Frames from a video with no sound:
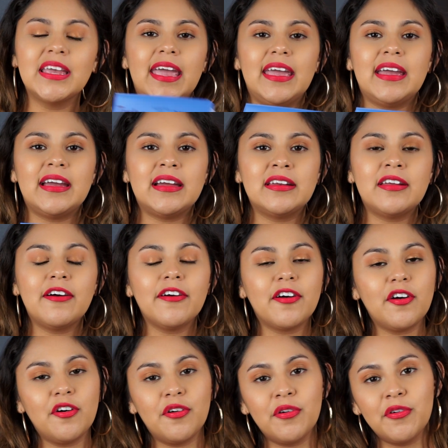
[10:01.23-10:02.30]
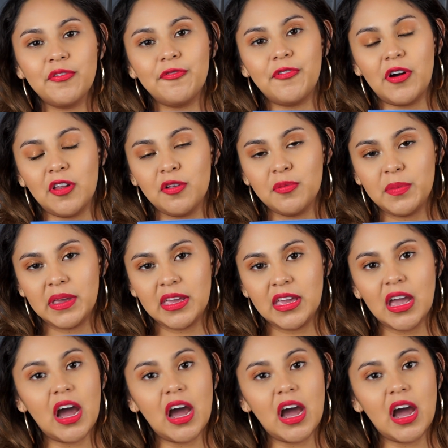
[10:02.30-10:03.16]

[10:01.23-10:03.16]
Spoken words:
and go follow me